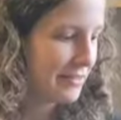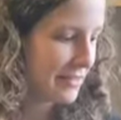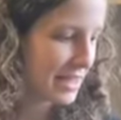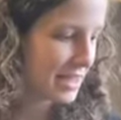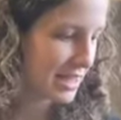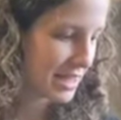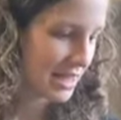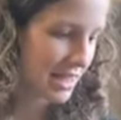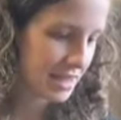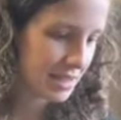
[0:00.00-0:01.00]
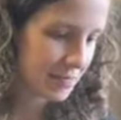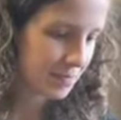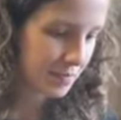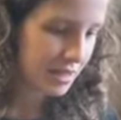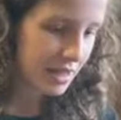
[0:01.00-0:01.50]
finishing the socks.
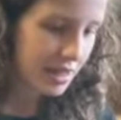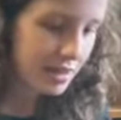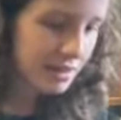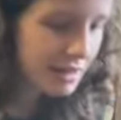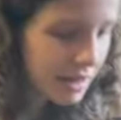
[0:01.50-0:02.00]
The